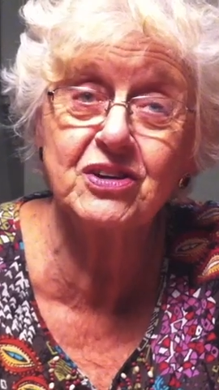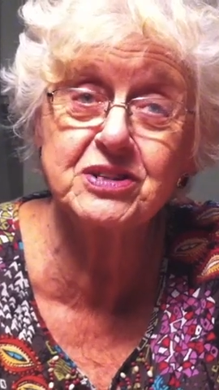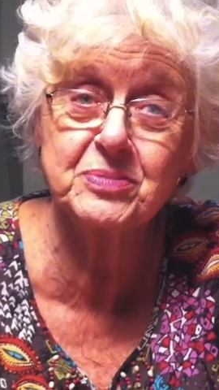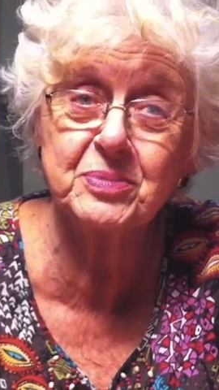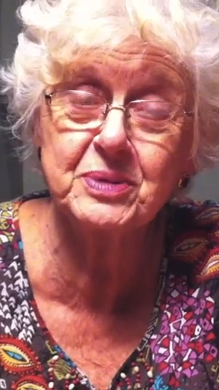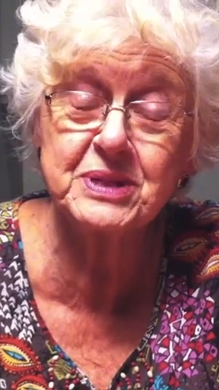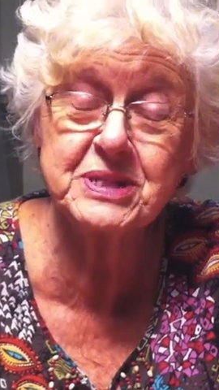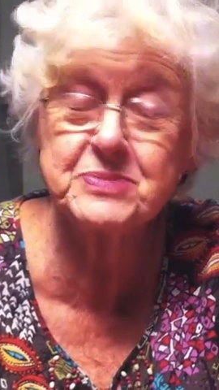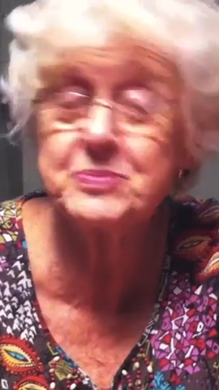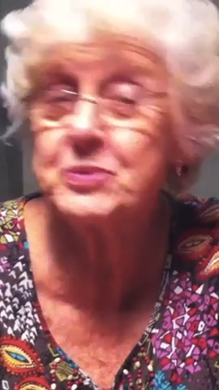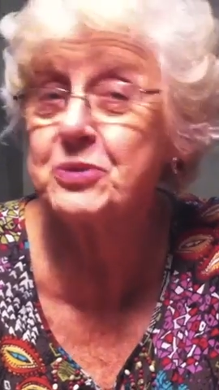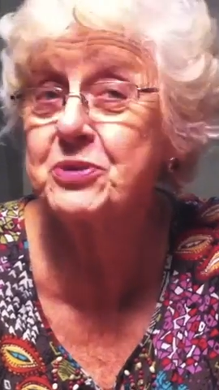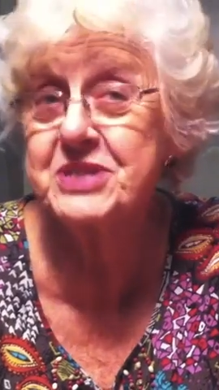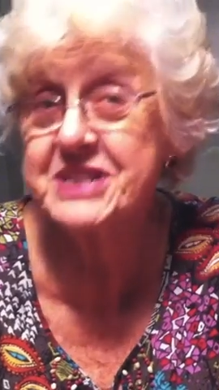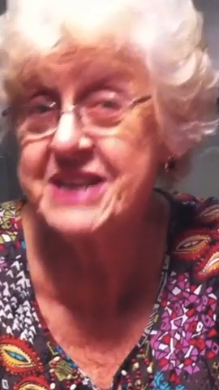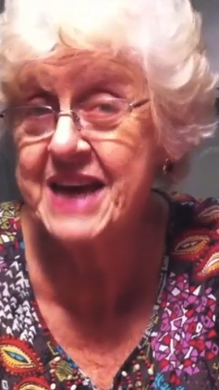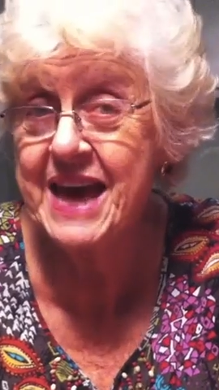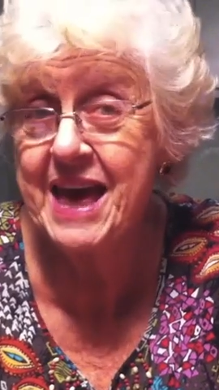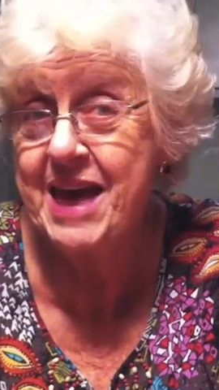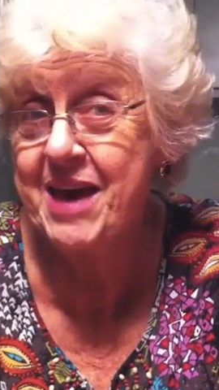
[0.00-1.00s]
Hotepoesport
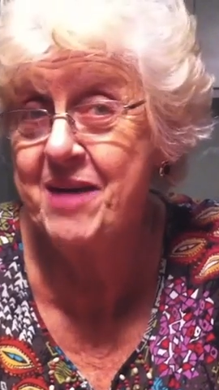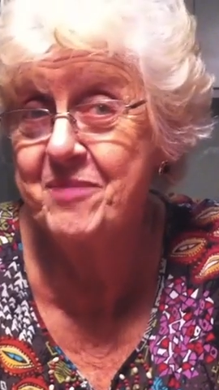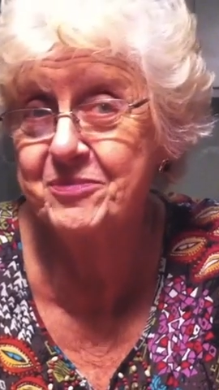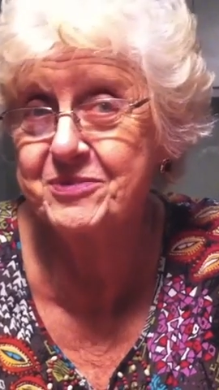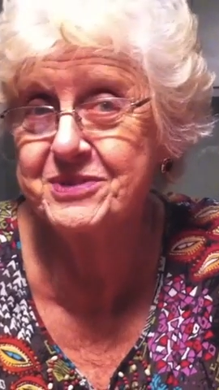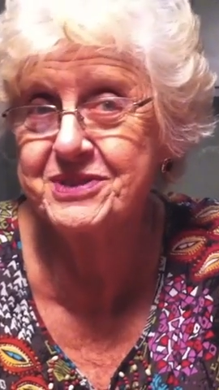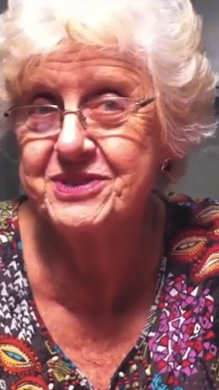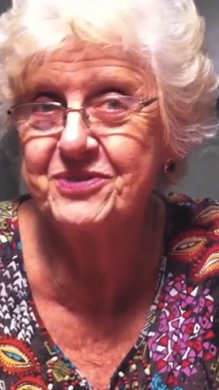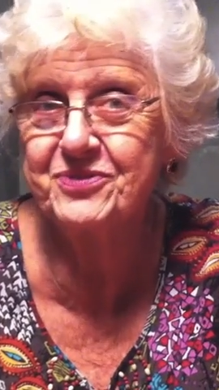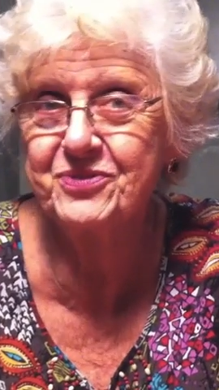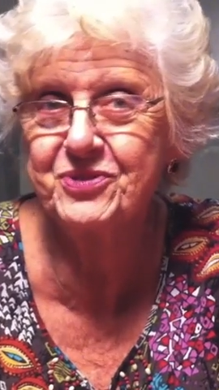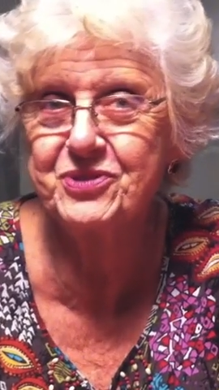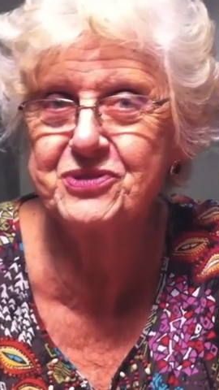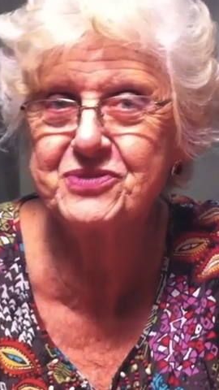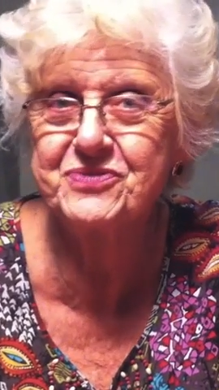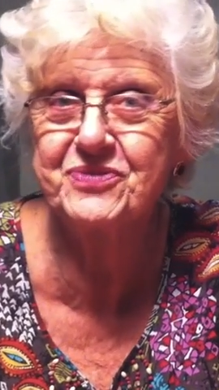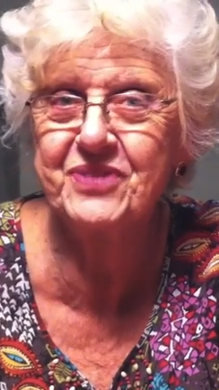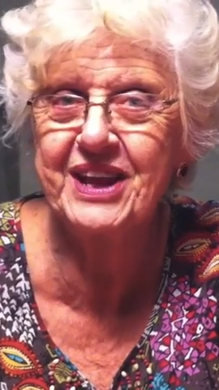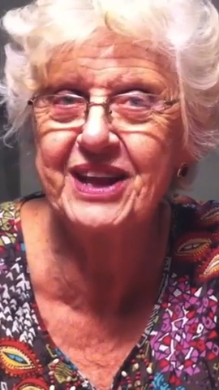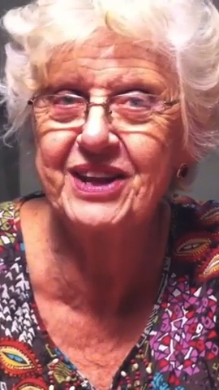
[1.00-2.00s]
Dam was the
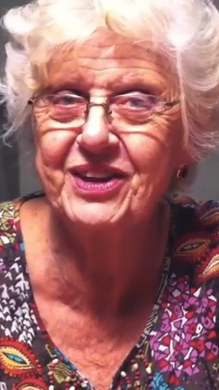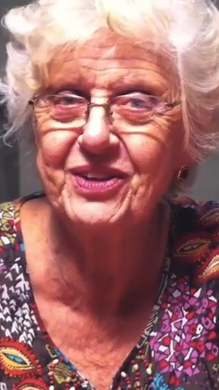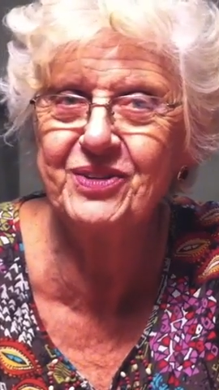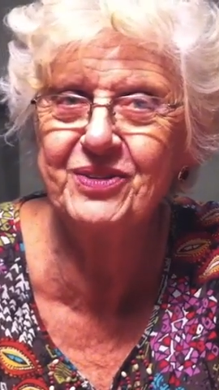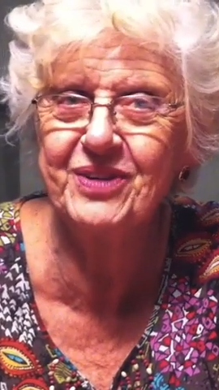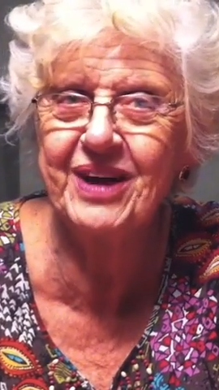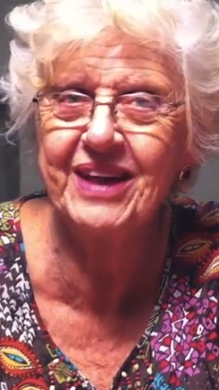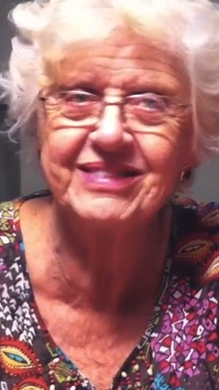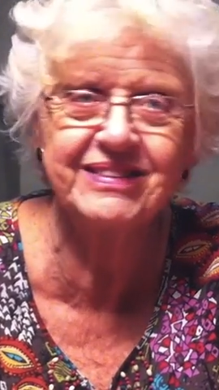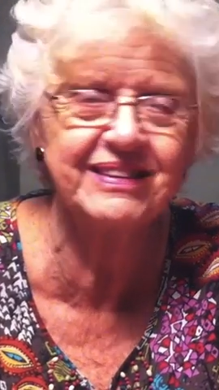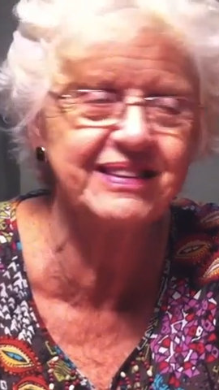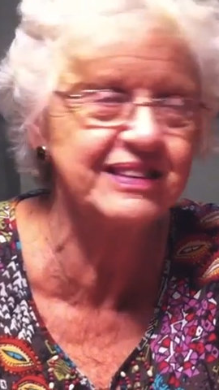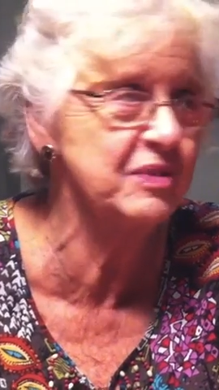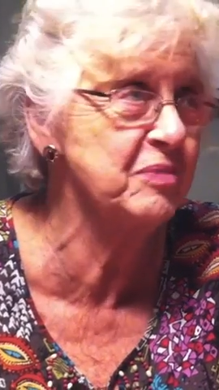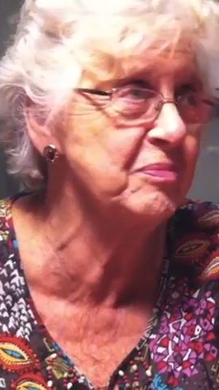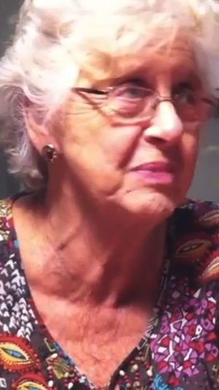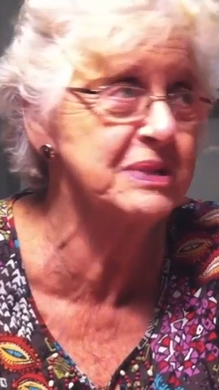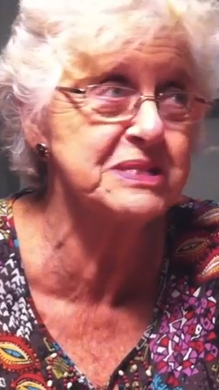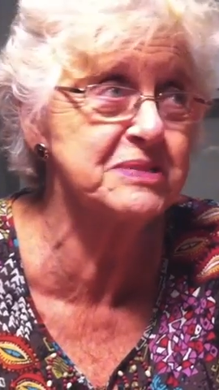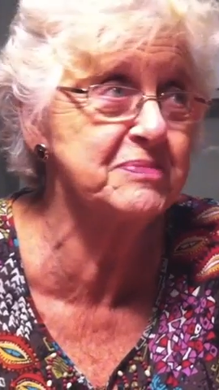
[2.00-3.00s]
first venue. I think
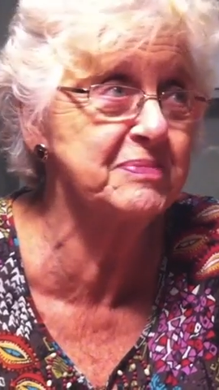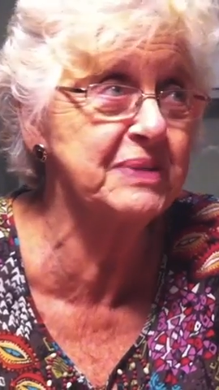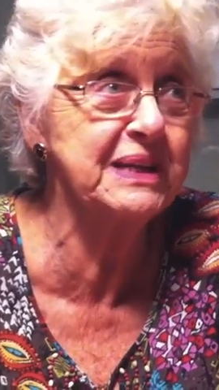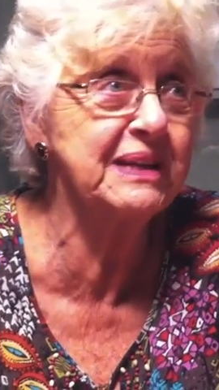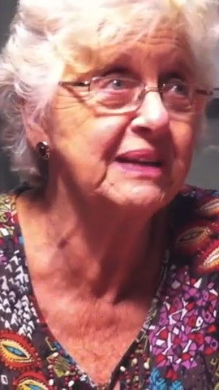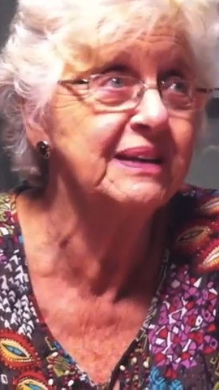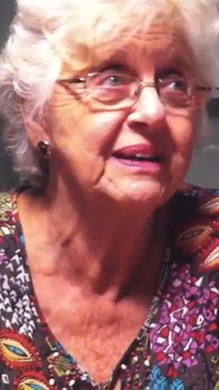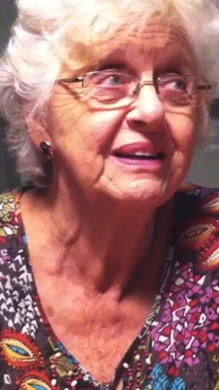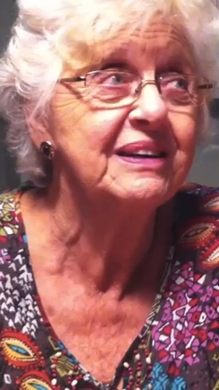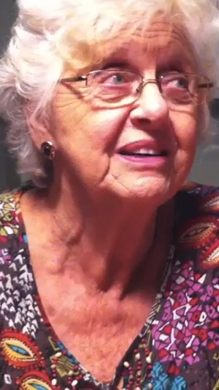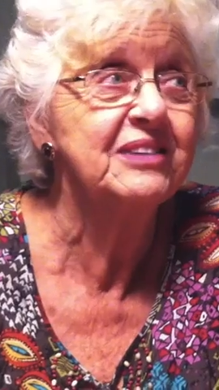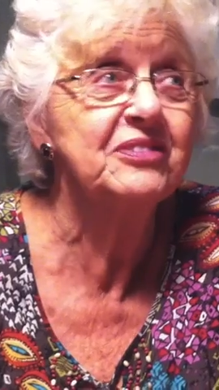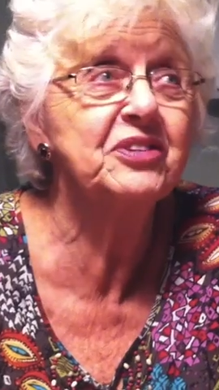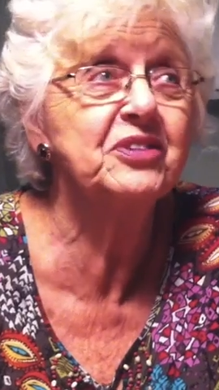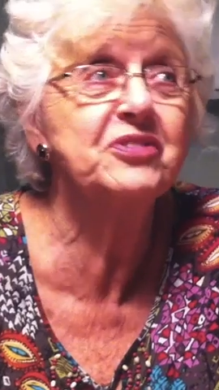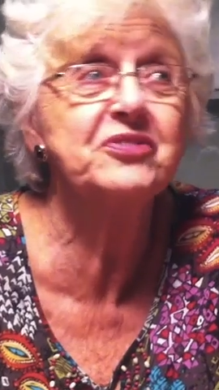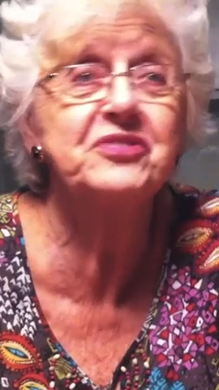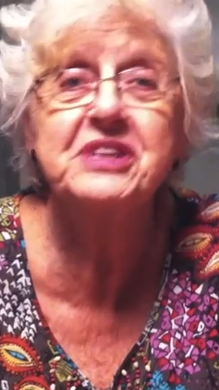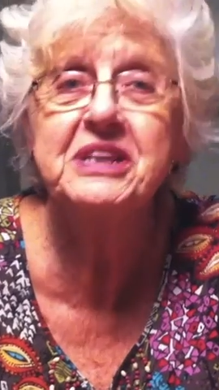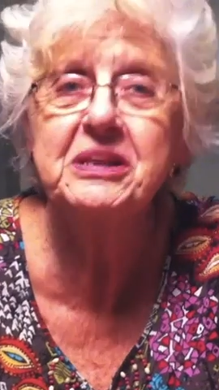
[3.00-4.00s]
there must have been
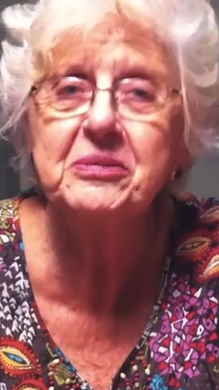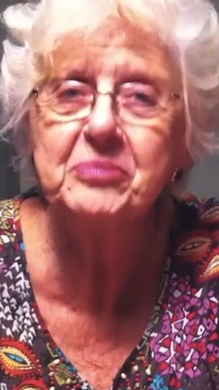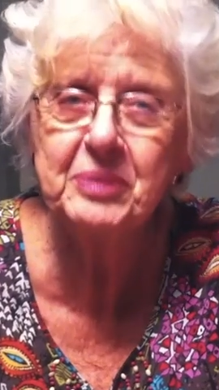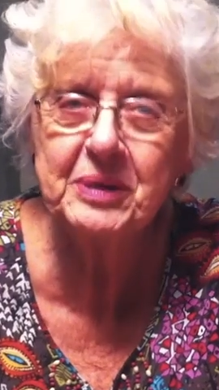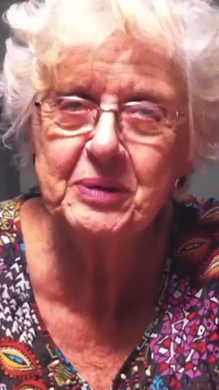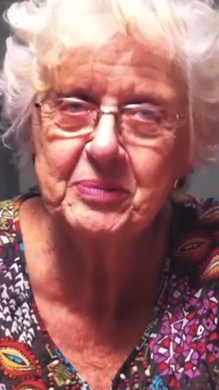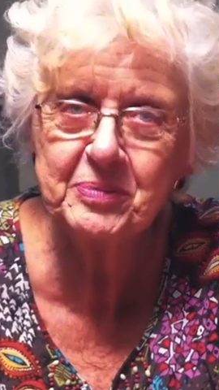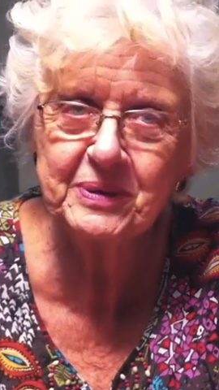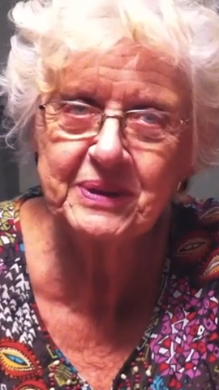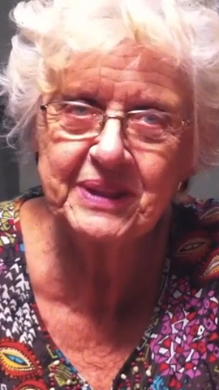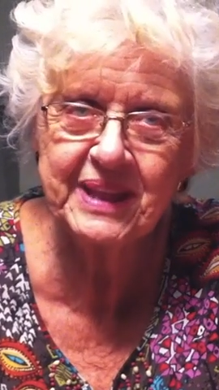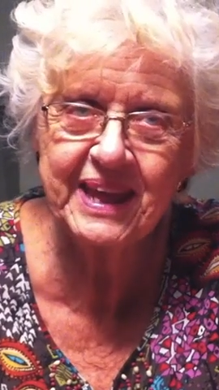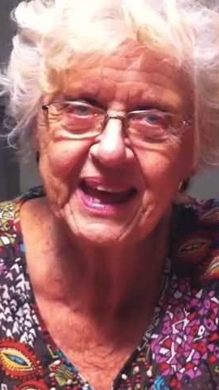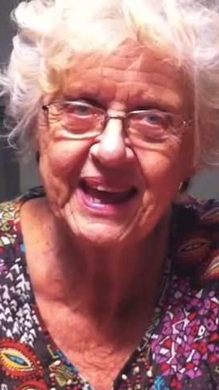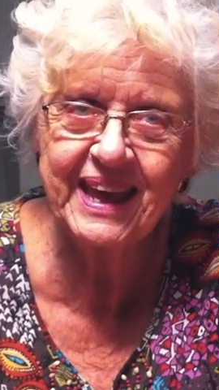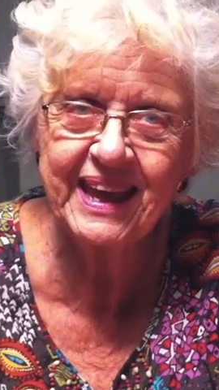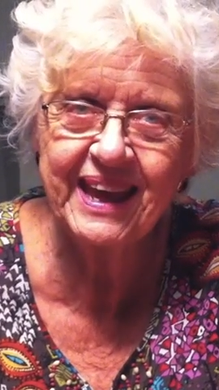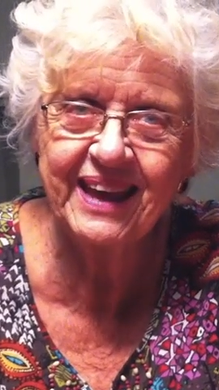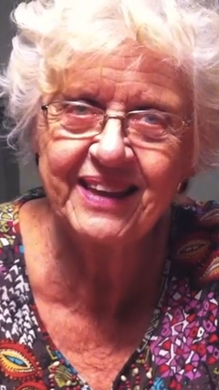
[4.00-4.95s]
15 people there.